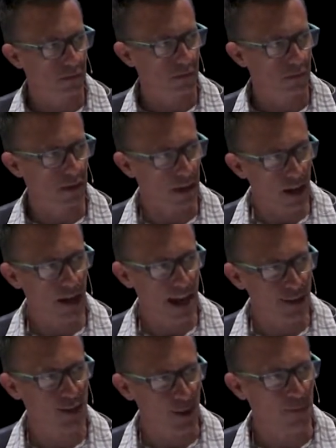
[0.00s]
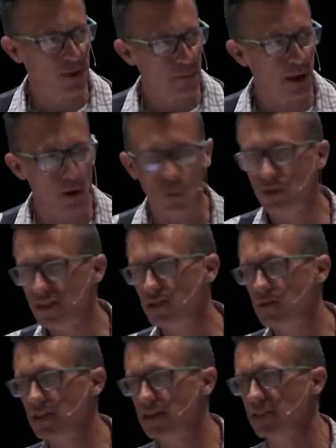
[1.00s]
God has something better. What's the
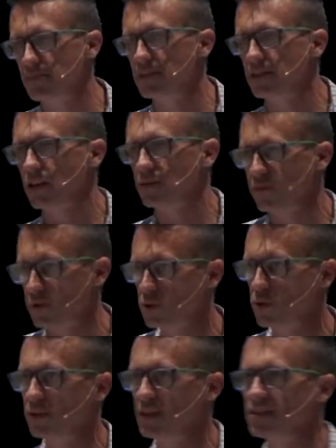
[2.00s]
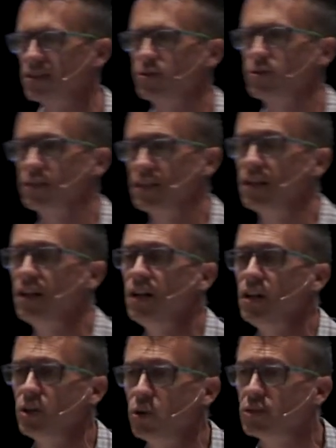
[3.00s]
New Testament tell us? 1 Corinthians 10 13.
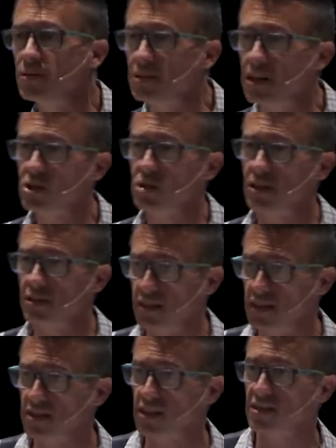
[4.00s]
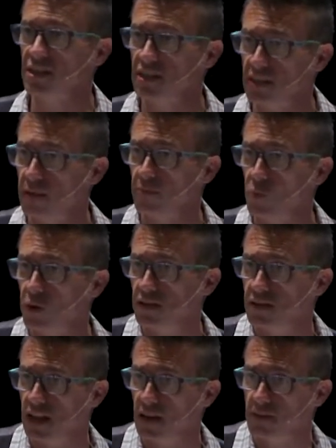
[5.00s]
No temptation has seized us except what
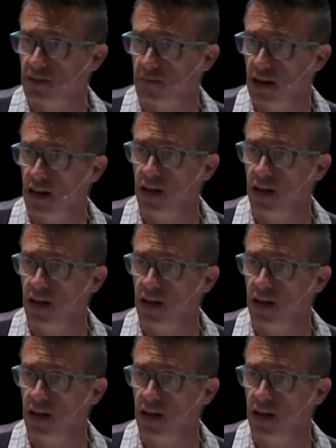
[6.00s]
is common to man.